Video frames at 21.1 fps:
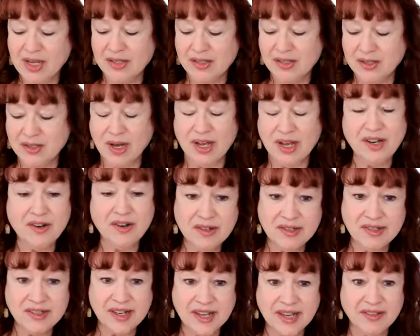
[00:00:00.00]
So
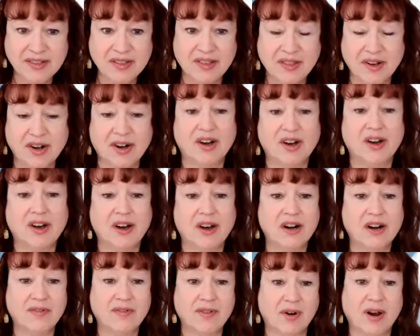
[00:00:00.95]
understand that there
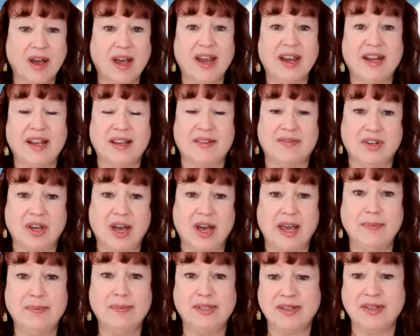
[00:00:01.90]
are a variety of
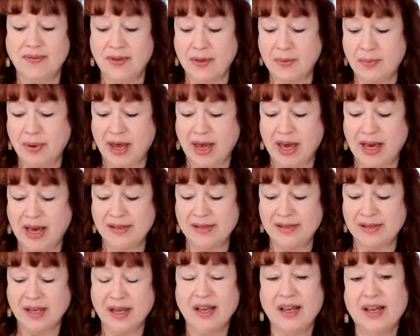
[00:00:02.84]
types of
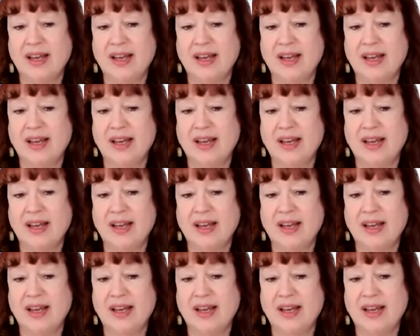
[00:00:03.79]
empaths,